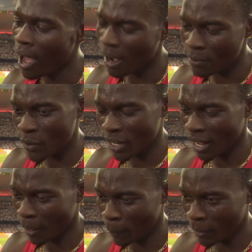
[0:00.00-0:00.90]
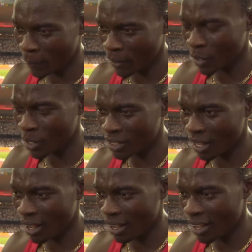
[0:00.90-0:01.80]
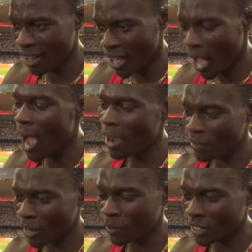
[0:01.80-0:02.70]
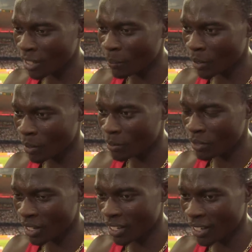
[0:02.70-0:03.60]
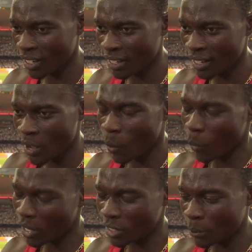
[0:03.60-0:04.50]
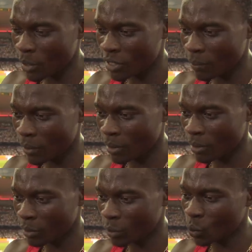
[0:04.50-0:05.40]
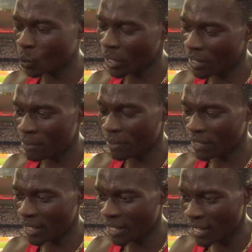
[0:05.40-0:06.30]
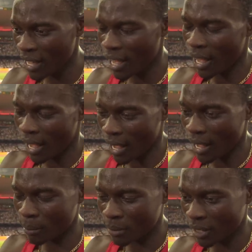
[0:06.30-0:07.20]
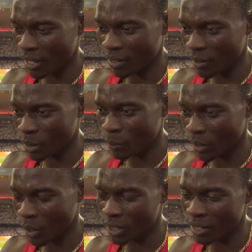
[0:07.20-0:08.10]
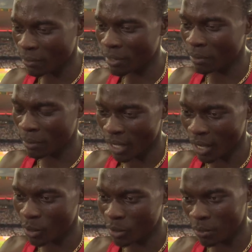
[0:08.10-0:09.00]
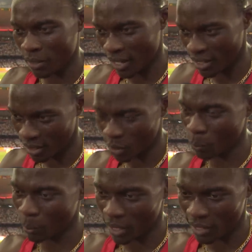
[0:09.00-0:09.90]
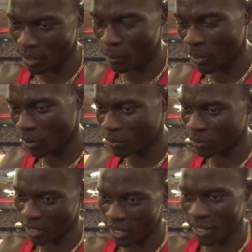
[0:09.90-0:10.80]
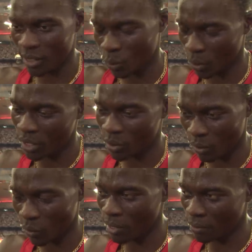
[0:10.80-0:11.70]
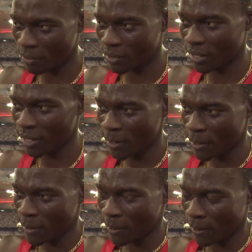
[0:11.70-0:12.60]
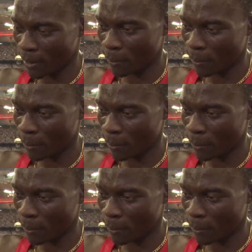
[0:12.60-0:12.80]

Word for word: I feel happy because uh, I've come to champion of uh, World Championship uh, 2015. I'm thank God because you have given me a lot of energy to be a champion of uh, 2015. Yeah.